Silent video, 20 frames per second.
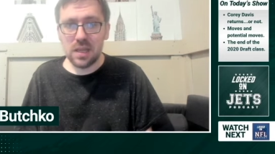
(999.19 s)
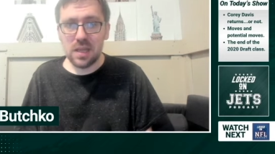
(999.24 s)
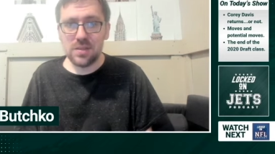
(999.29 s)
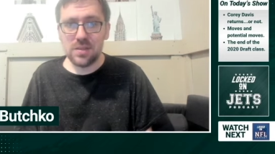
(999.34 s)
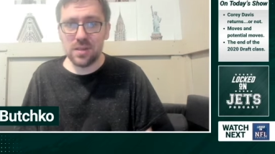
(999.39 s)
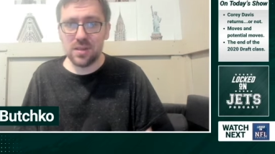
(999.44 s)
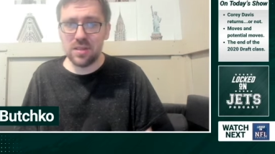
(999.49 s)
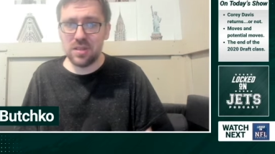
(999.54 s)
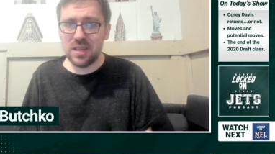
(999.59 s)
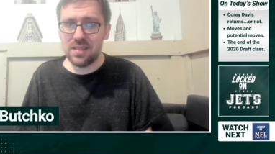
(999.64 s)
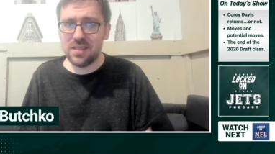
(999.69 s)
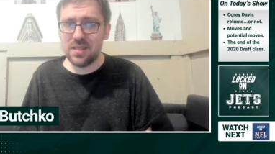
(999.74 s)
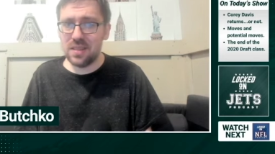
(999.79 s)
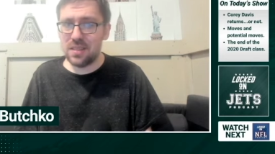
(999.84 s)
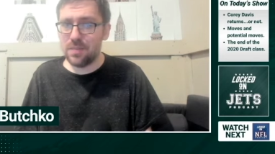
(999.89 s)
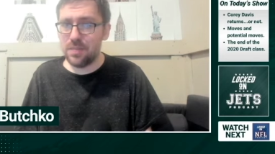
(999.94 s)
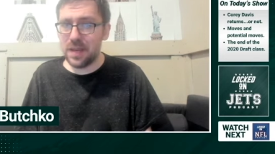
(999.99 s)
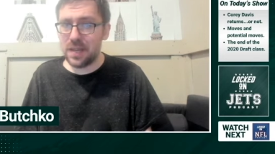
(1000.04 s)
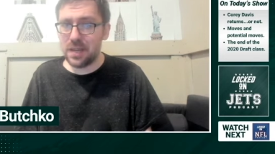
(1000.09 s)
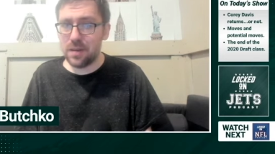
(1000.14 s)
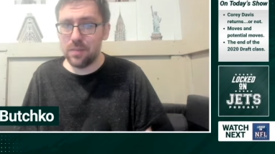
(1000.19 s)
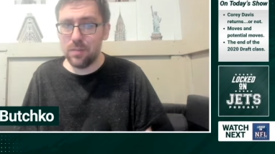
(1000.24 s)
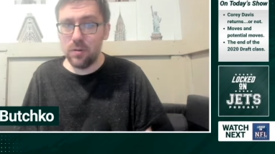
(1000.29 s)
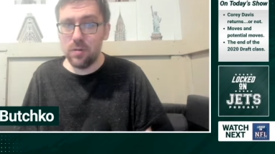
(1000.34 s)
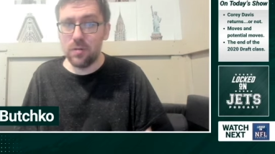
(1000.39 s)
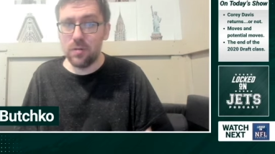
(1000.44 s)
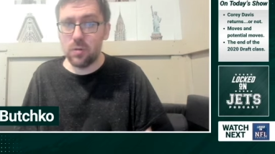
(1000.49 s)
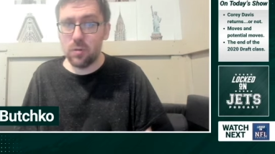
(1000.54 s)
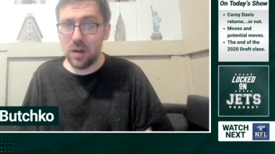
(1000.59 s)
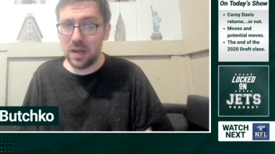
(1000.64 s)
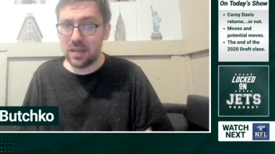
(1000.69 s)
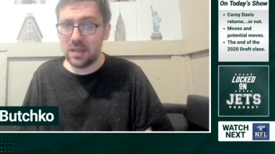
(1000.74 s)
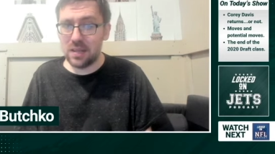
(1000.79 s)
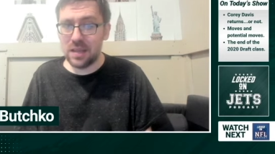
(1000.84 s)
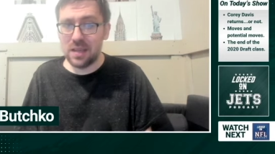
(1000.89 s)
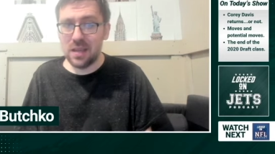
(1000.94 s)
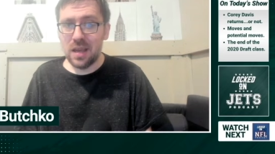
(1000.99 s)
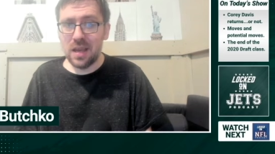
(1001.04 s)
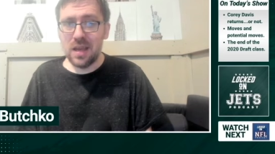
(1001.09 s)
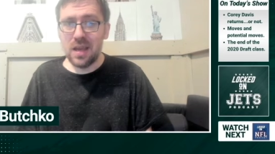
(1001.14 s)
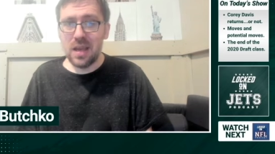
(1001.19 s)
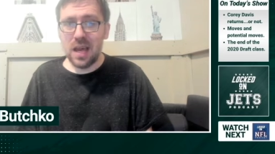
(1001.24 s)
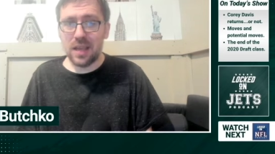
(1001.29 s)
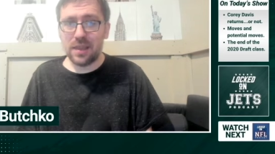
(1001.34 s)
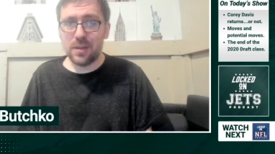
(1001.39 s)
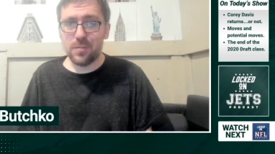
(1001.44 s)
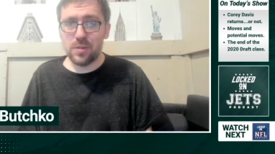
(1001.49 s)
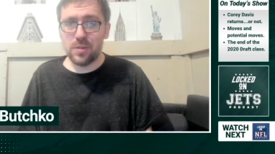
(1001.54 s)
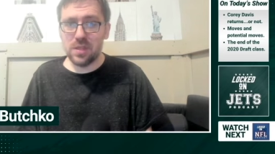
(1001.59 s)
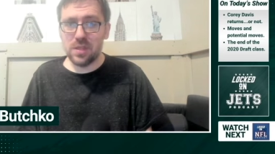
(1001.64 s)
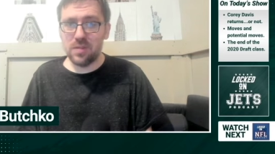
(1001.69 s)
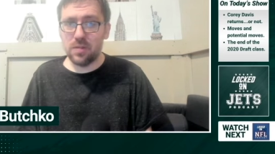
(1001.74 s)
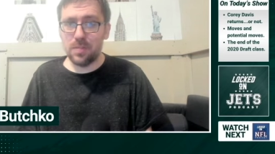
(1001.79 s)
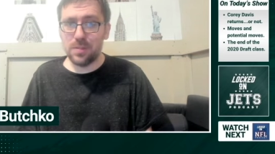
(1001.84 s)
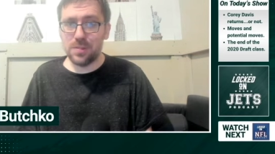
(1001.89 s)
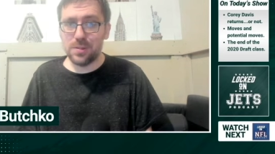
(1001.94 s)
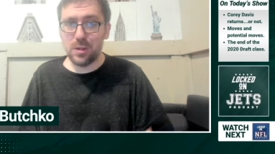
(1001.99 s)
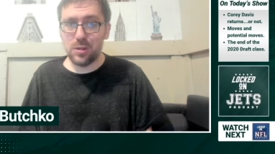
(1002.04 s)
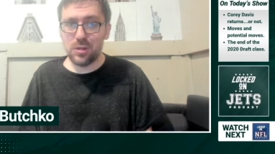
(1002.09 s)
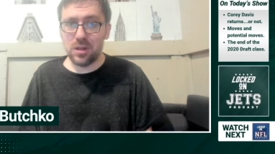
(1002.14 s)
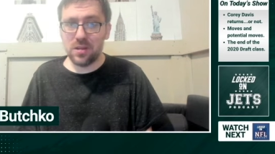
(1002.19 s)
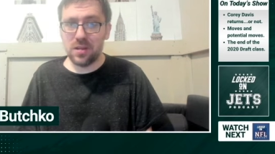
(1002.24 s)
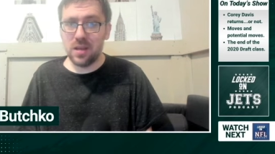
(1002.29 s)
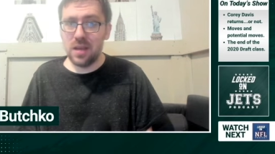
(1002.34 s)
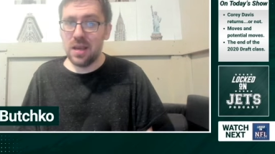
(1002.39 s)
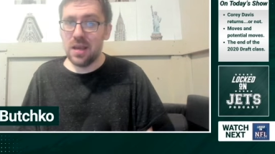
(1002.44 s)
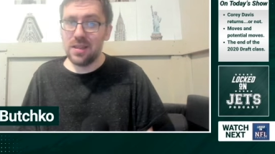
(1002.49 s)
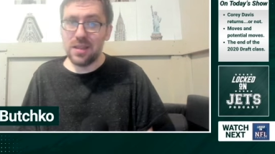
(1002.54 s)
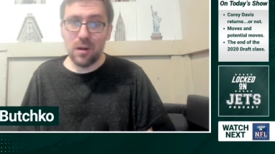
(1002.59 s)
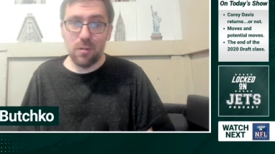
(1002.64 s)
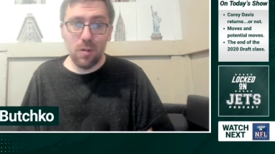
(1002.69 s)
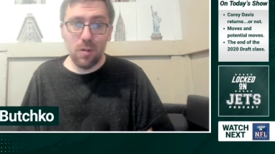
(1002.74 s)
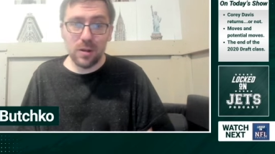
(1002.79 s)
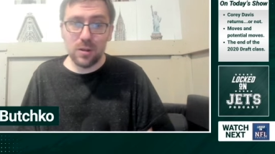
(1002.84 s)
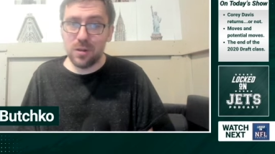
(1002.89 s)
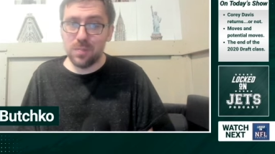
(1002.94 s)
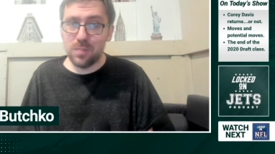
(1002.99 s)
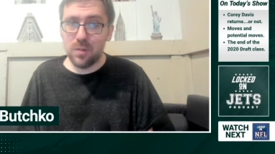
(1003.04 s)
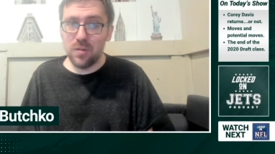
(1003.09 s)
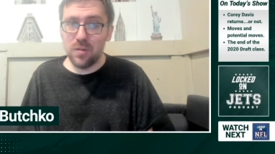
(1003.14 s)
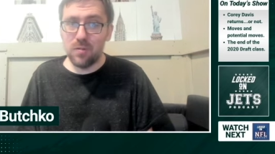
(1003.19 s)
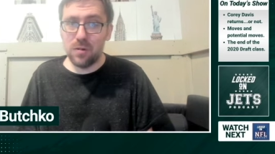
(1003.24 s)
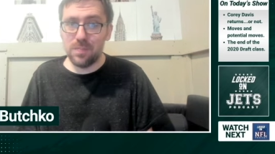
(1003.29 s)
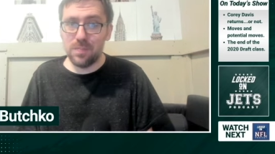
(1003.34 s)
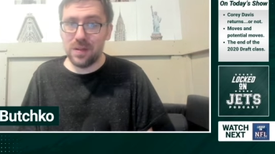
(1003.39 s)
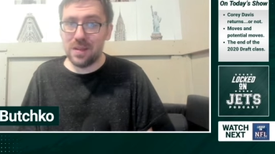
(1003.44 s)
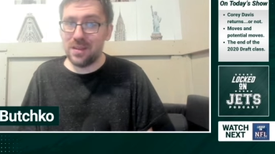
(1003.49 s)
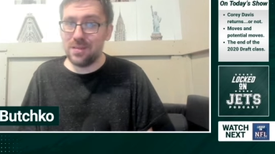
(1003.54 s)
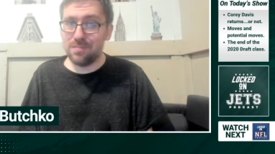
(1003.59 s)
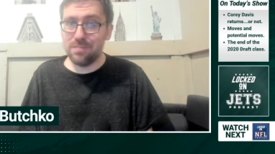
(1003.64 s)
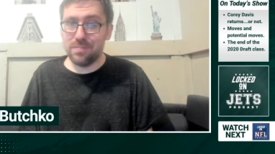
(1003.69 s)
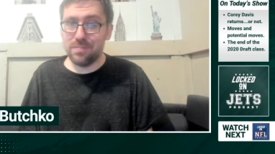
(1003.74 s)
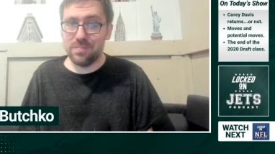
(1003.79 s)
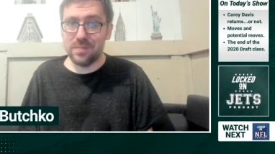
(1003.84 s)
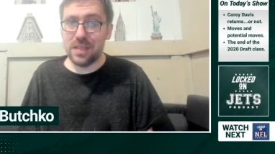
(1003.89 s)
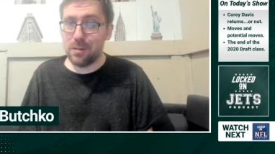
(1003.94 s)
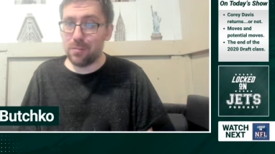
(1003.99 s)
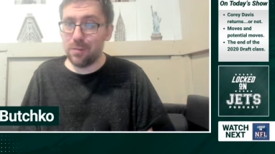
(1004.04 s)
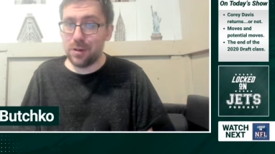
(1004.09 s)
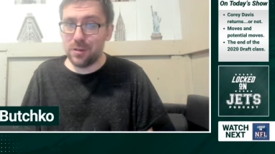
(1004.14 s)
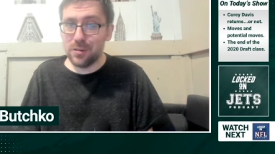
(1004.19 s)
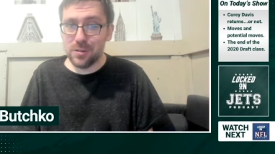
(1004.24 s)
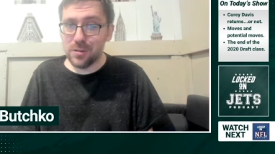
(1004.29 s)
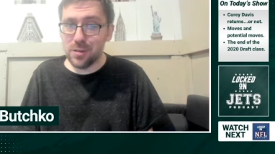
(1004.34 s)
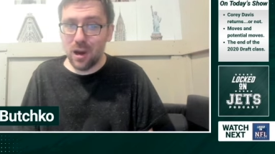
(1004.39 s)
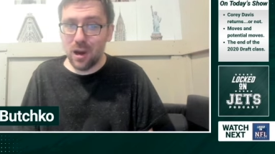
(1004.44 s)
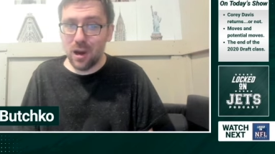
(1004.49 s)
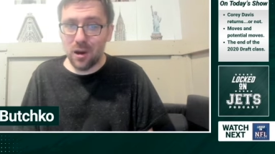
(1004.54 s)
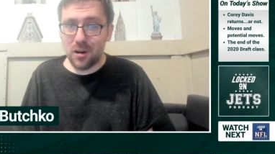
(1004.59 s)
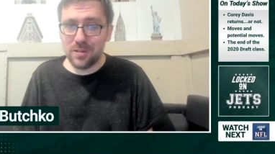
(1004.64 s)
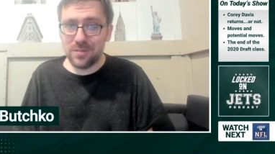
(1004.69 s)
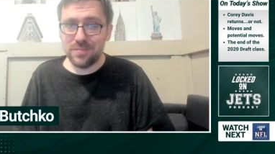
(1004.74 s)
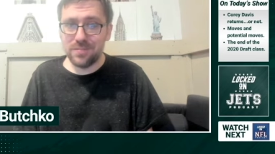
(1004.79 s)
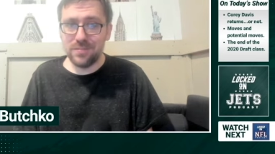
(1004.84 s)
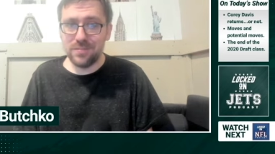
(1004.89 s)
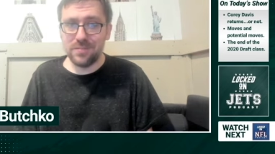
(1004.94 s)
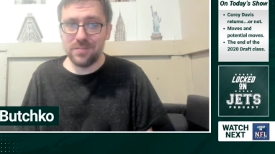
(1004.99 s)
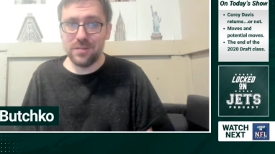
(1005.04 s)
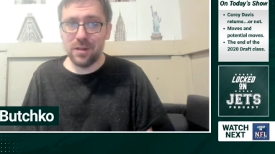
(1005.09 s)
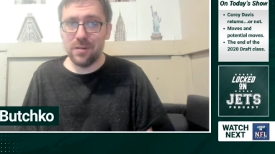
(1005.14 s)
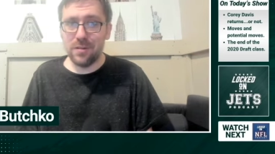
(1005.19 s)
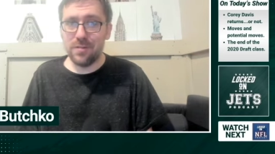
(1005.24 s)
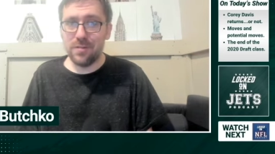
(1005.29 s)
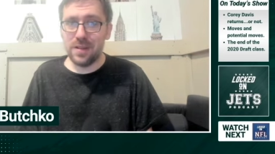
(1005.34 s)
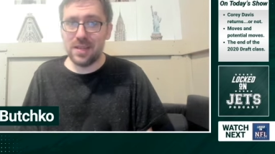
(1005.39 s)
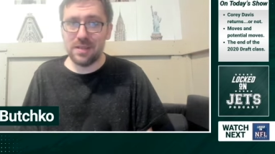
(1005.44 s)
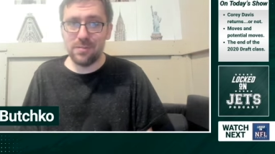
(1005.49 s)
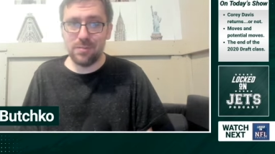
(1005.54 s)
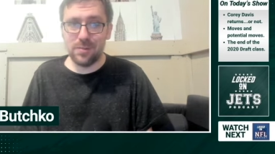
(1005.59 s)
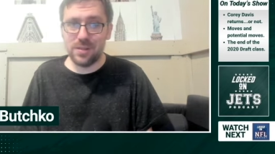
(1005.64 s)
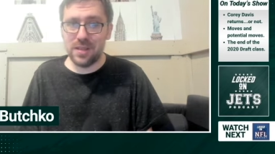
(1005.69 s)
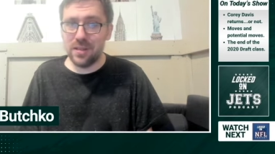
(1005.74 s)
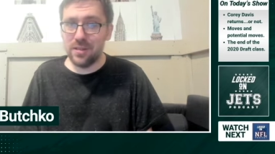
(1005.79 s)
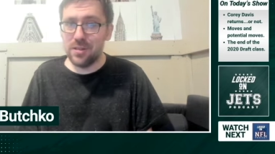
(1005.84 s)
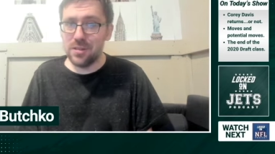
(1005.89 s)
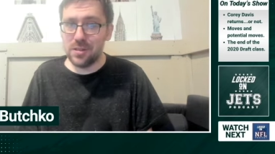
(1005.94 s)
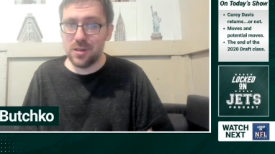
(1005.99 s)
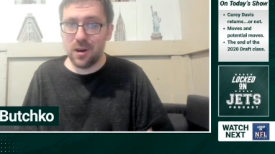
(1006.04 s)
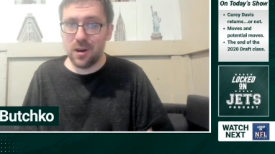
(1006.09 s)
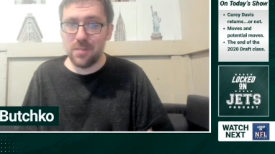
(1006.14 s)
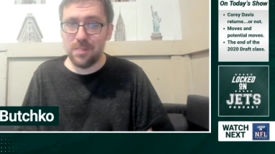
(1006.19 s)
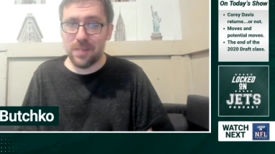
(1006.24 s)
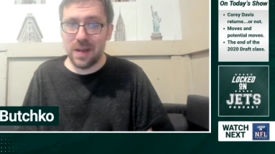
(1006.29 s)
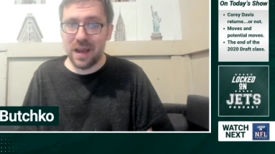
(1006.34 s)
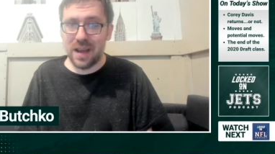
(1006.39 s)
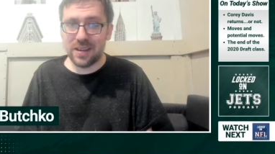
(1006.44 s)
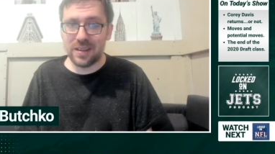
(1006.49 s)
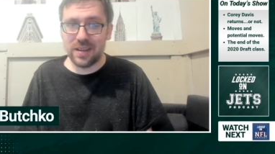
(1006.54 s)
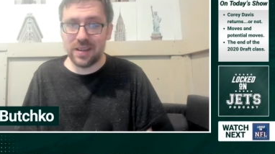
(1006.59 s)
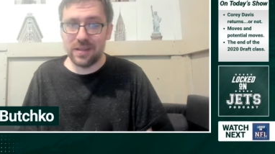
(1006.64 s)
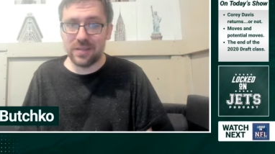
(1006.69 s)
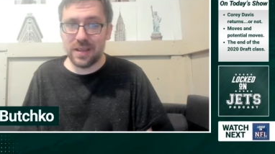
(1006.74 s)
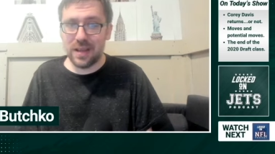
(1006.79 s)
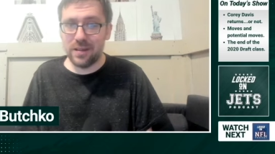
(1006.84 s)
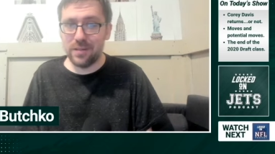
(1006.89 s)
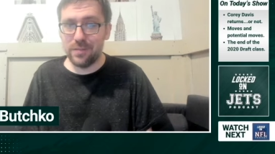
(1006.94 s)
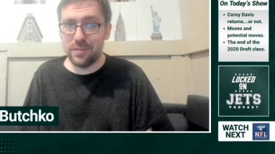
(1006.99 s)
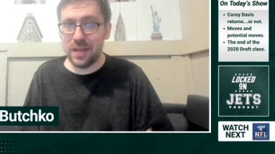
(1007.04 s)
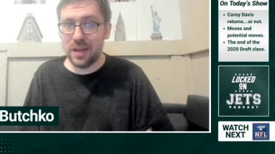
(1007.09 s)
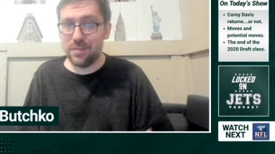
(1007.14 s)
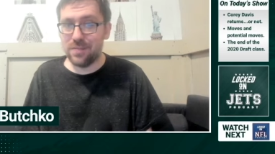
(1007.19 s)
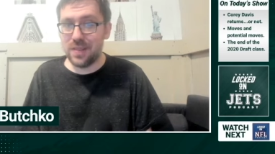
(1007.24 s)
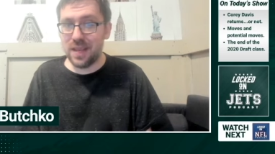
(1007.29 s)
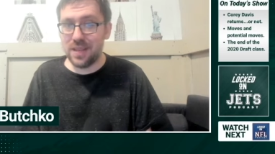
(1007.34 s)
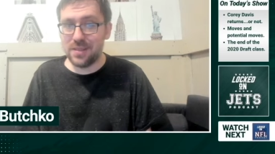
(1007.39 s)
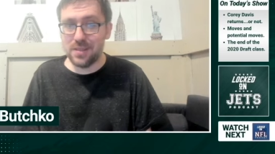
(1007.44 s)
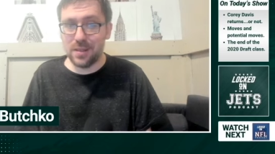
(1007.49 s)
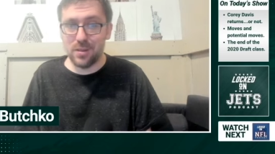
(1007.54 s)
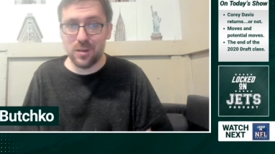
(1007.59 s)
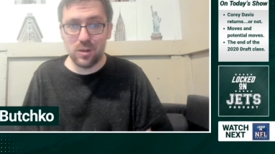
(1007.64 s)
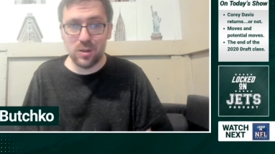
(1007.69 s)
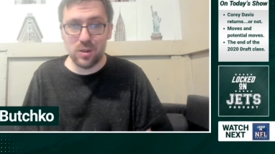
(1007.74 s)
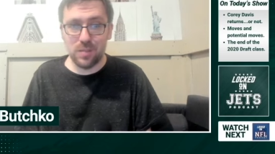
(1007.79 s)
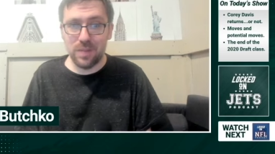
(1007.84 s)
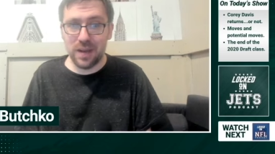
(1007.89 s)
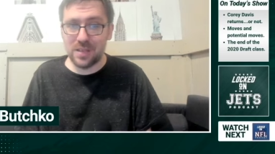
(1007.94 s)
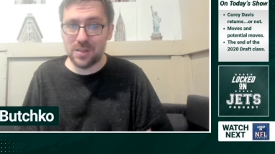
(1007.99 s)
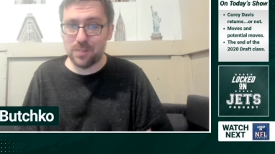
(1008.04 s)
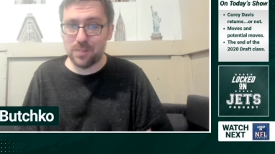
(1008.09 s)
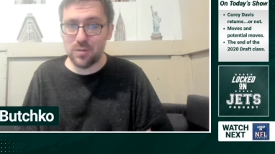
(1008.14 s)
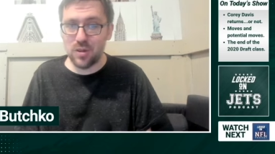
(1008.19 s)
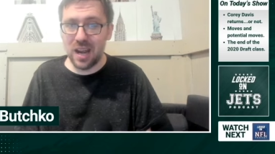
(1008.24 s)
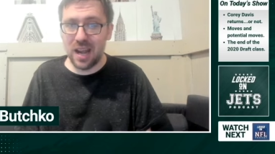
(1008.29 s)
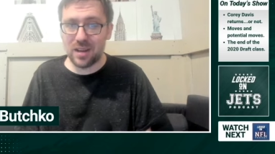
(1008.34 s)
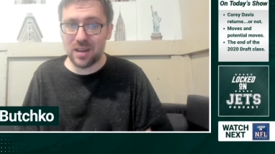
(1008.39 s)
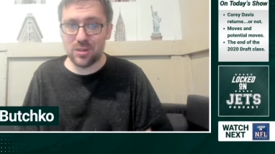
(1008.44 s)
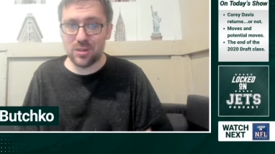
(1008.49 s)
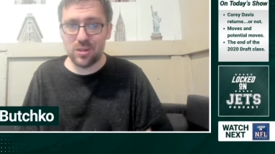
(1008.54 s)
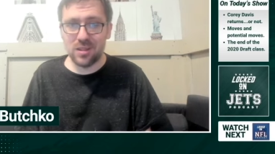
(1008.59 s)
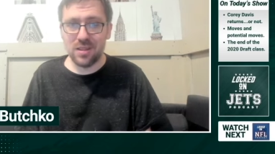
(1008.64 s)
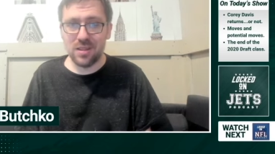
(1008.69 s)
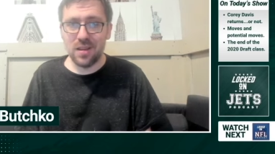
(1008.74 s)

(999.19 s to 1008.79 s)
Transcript: So the Jets need to make a move quickly at the receiver position. Now, one good move would be get rid of Lazard. You know, if we get we send Lazard packing, that that that's addition by subtraction.